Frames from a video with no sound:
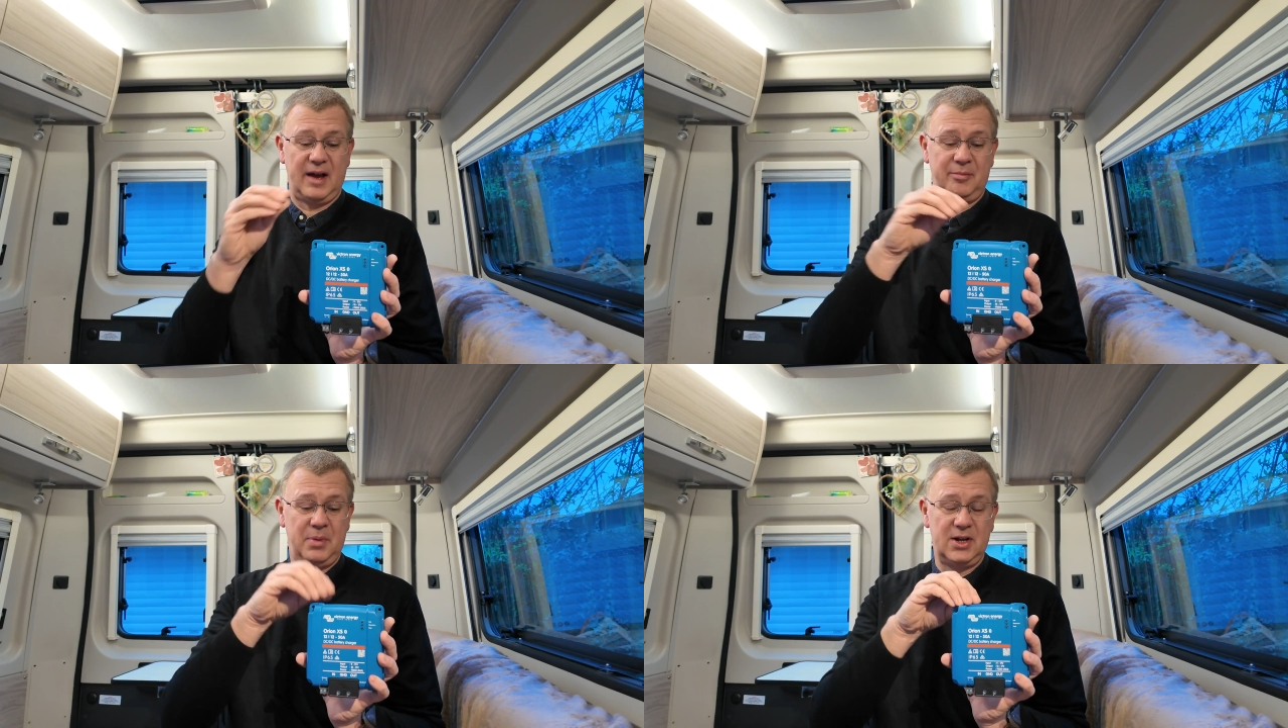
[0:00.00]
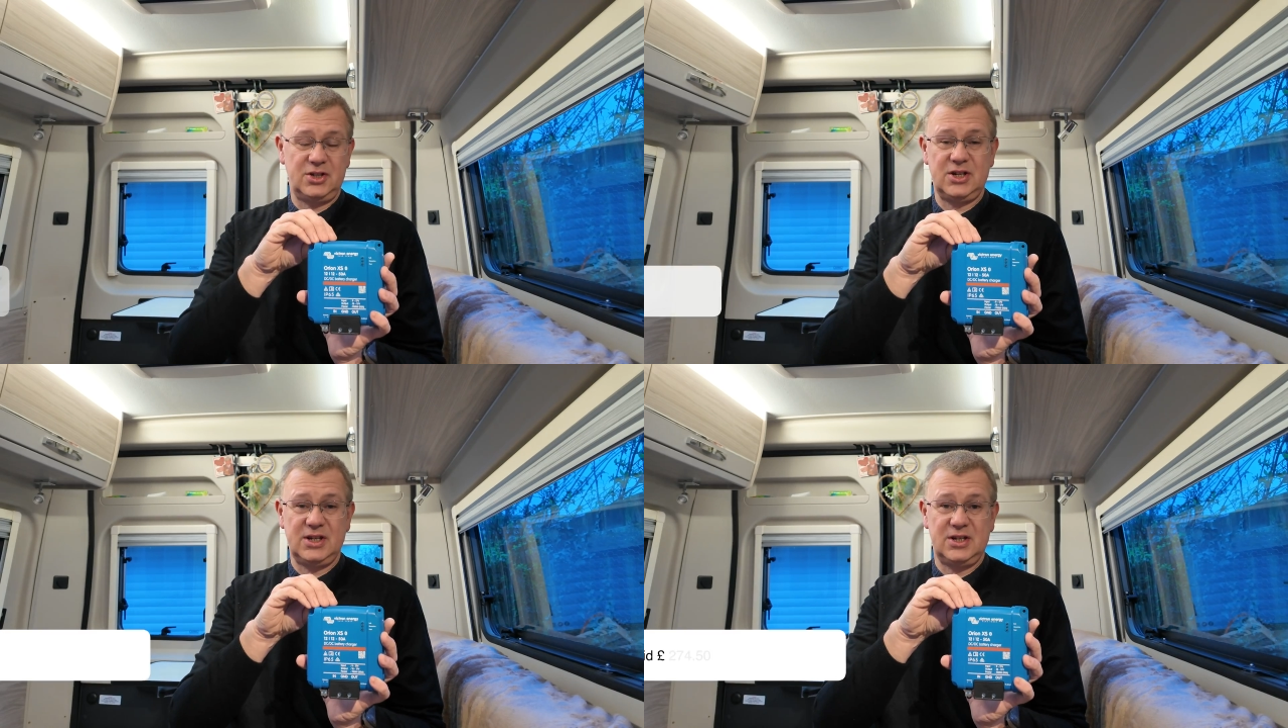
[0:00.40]
I've
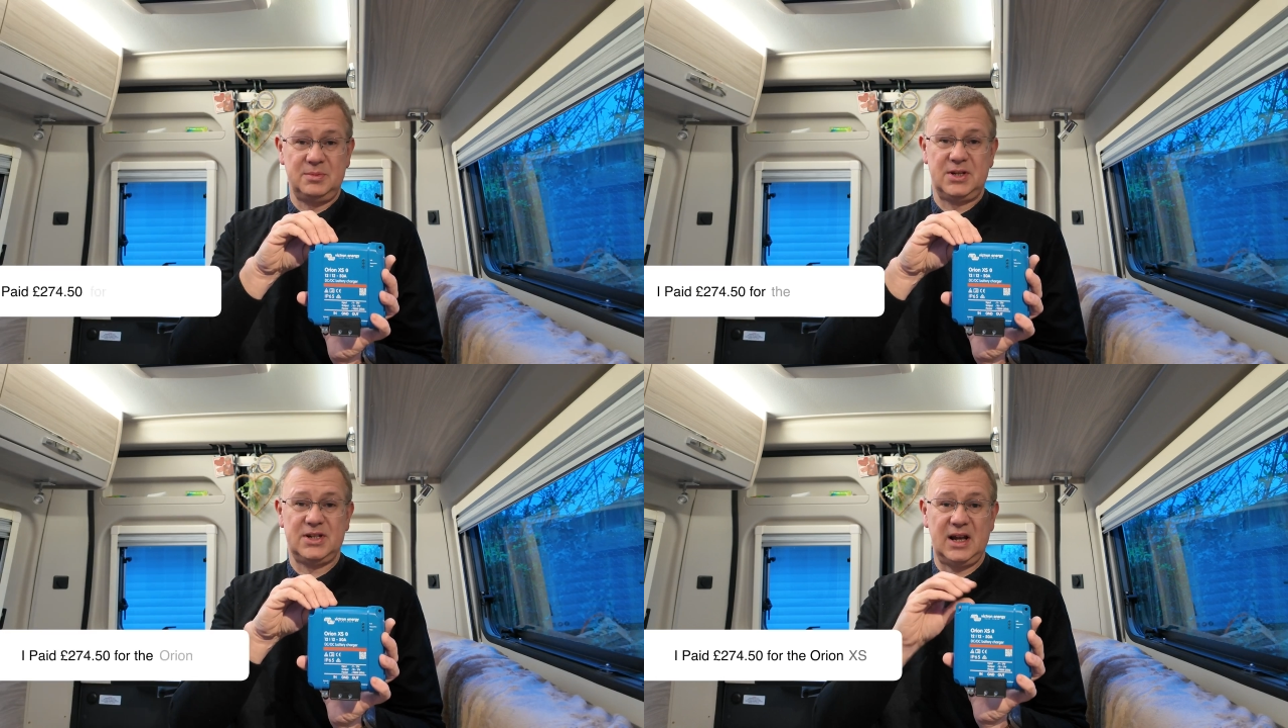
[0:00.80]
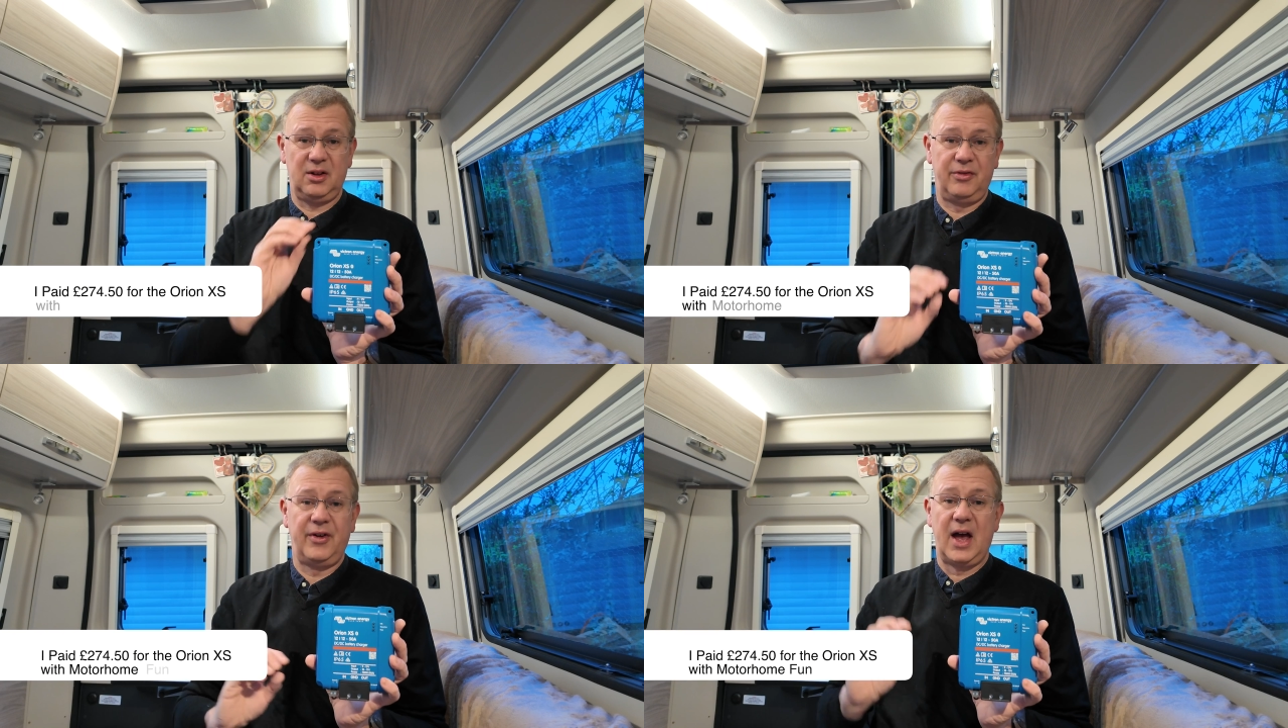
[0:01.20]
purchased this
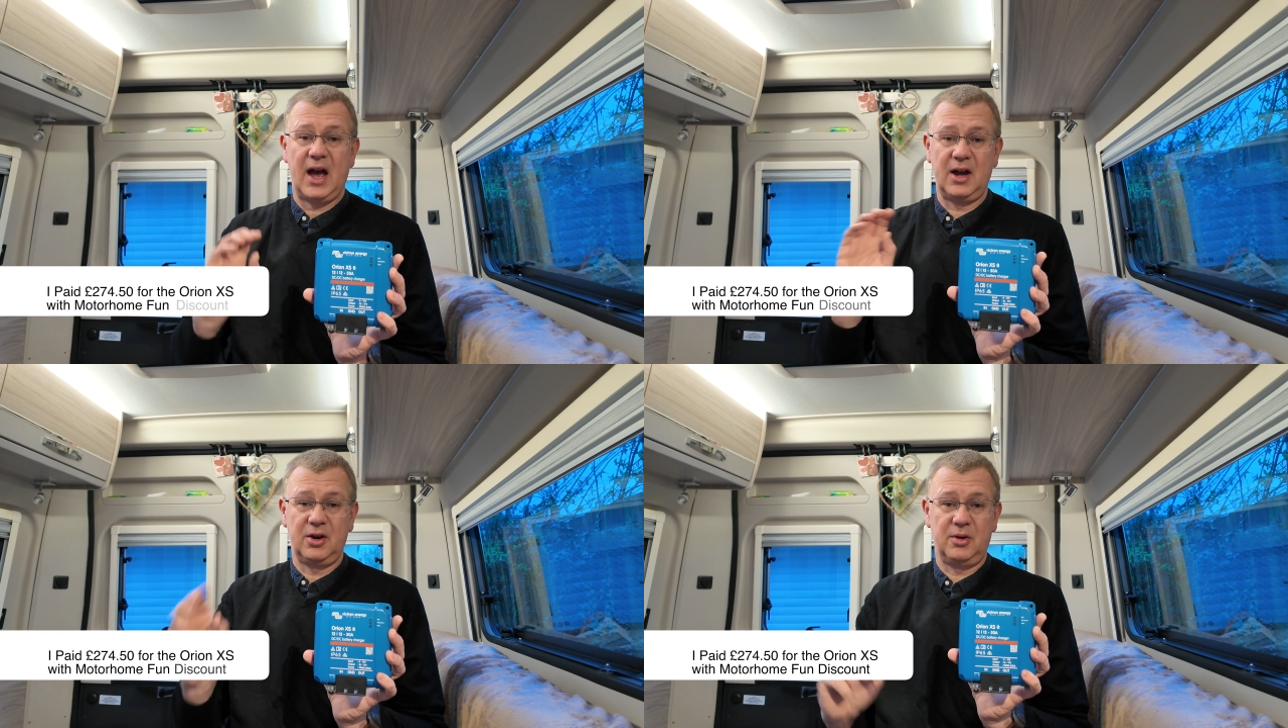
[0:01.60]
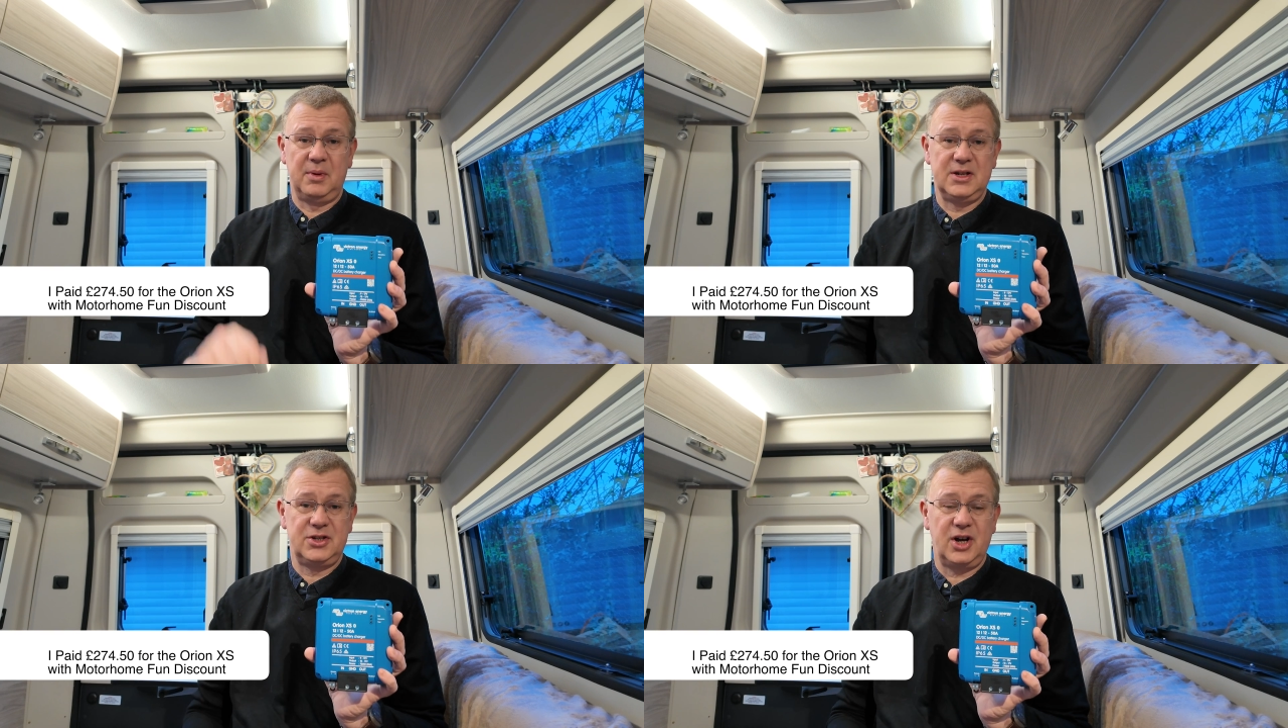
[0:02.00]
myself. I'm going to
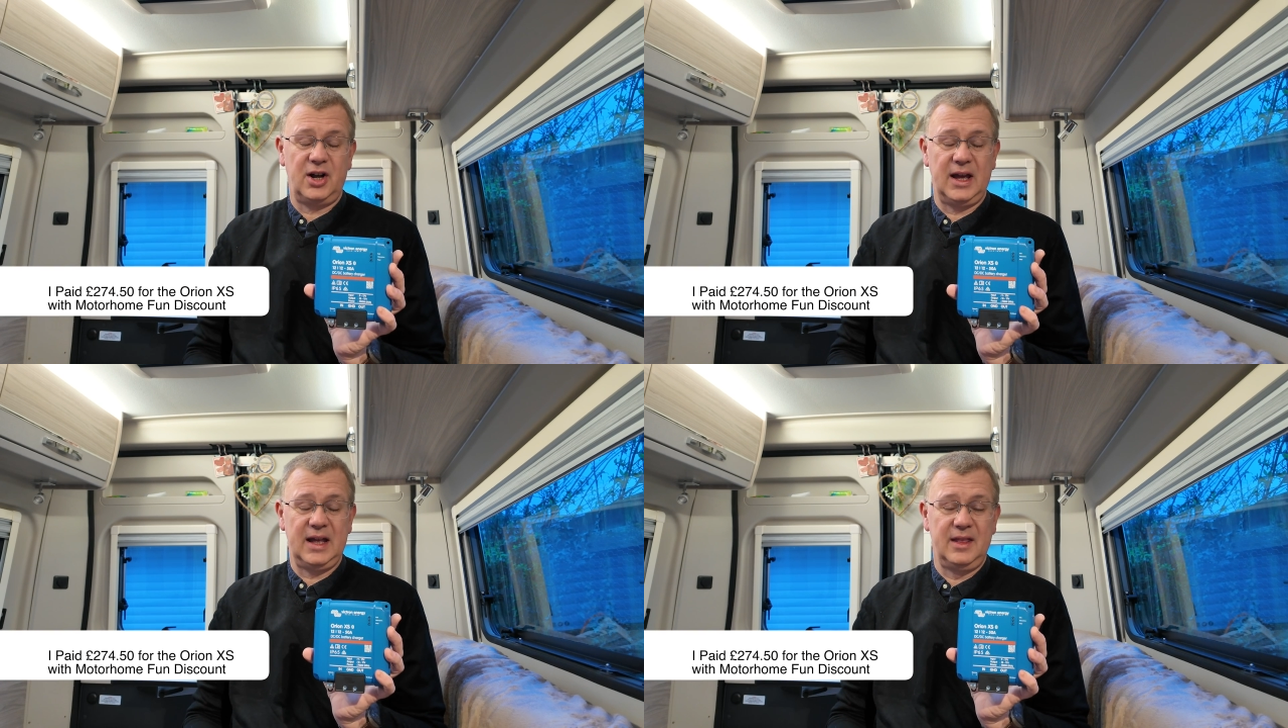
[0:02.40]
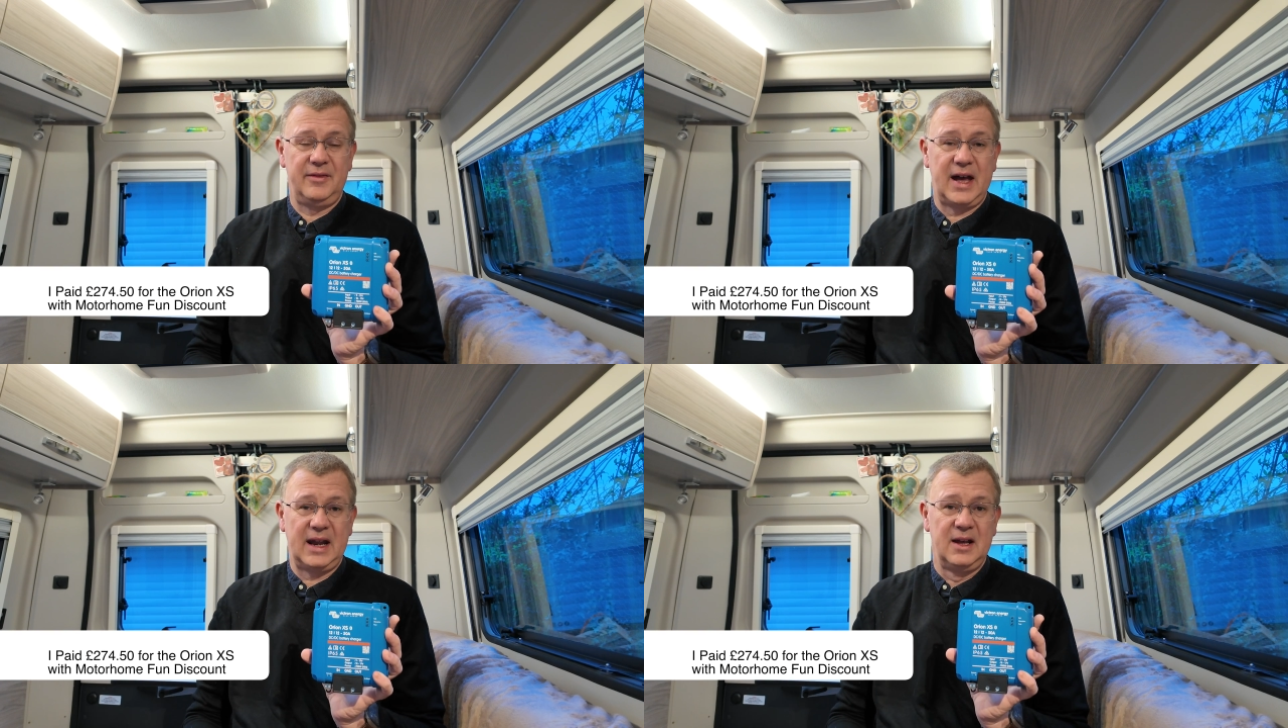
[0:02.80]
install it in the
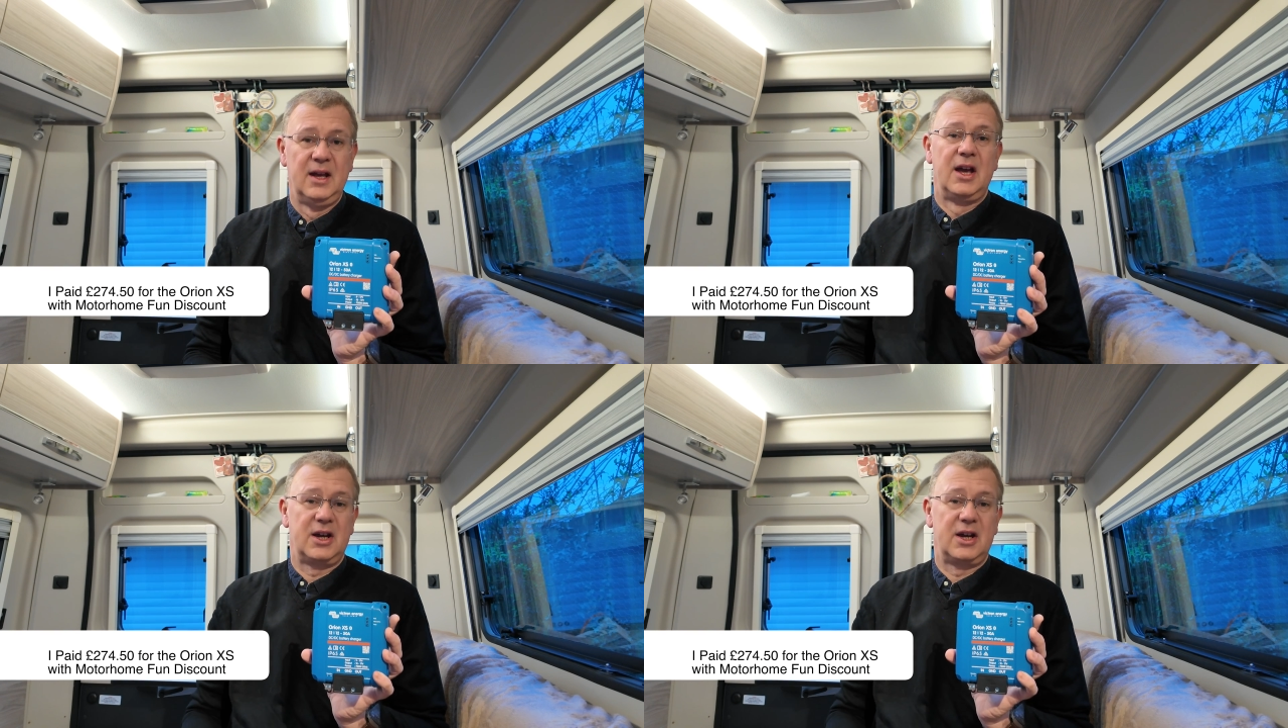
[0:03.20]
van